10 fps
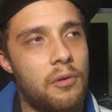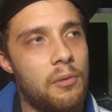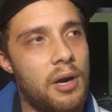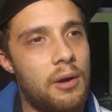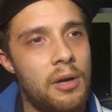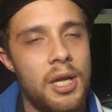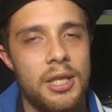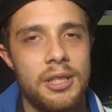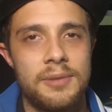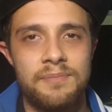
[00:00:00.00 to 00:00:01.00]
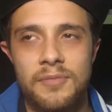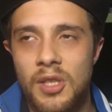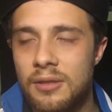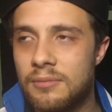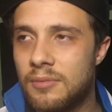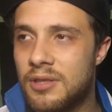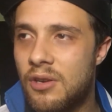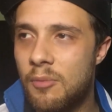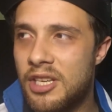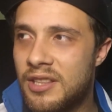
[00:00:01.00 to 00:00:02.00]
well, there's got
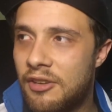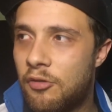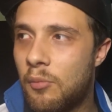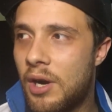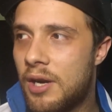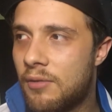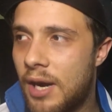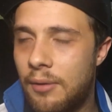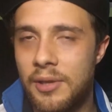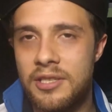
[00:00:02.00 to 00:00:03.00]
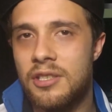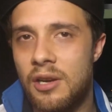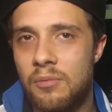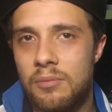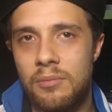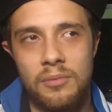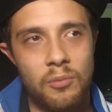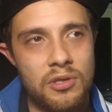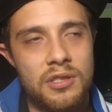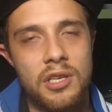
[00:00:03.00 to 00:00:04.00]
to be a different way around this. You know,
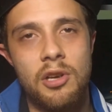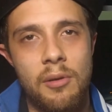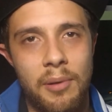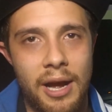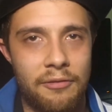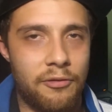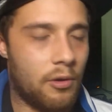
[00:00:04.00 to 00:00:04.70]
what's the newer platform,